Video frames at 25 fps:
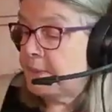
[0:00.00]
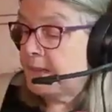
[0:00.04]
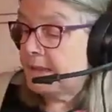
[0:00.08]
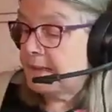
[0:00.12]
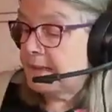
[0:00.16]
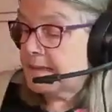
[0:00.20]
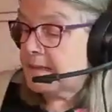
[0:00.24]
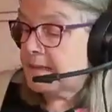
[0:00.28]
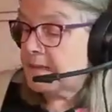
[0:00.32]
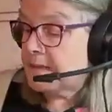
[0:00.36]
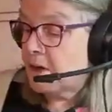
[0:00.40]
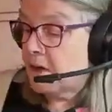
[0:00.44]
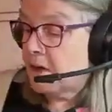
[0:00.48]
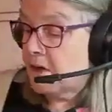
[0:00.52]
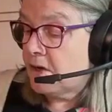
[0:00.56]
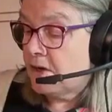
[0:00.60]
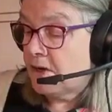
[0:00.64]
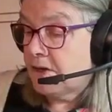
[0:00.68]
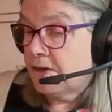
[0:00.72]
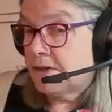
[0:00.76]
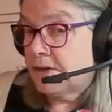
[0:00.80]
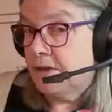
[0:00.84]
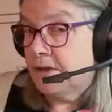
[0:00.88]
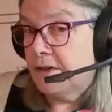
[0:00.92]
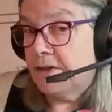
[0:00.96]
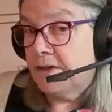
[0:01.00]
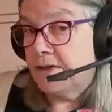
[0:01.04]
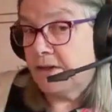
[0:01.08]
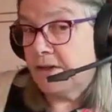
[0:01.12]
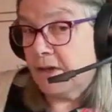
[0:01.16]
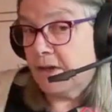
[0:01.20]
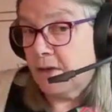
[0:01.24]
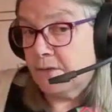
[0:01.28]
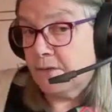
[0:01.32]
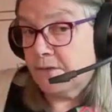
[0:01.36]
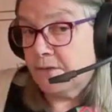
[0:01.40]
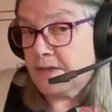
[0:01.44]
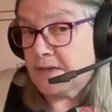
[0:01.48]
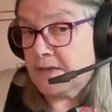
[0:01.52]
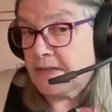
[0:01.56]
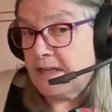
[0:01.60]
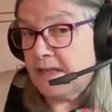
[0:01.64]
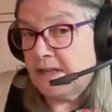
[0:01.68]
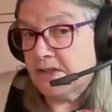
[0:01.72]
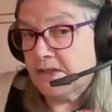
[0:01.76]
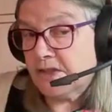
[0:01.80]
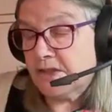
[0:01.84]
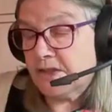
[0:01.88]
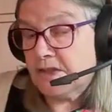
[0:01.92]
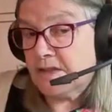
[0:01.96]
builds on the
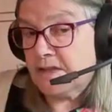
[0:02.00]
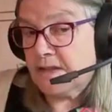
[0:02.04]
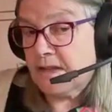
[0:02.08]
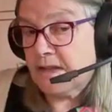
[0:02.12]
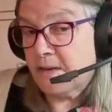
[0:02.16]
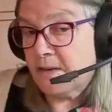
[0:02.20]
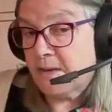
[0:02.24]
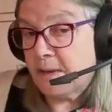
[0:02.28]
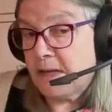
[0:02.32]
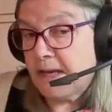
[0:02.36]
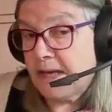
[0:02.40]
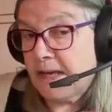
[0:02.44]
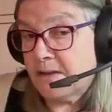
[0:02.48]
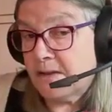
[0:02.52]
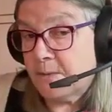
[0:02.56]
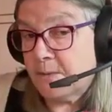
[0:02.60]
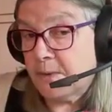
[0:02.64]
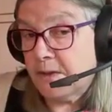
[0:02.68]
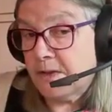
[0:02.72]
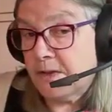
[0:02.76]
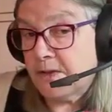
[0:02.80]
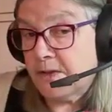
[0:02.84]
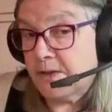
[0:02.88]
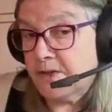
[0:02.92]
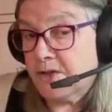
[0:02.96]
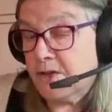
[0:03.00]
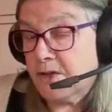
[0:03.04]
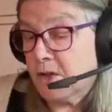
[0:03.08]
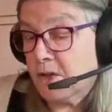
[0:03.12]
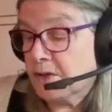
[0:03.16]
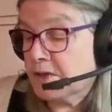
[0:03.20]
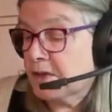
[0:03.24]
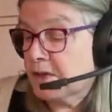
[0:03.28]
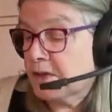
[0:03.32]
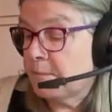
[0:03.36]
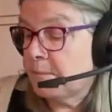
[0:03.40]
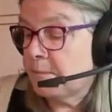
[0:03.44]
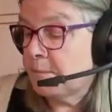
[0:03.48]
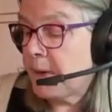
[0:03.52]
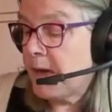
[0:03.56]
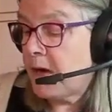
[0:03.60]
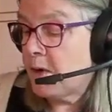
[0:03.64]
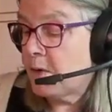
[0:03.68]
conversations that we had with Dr.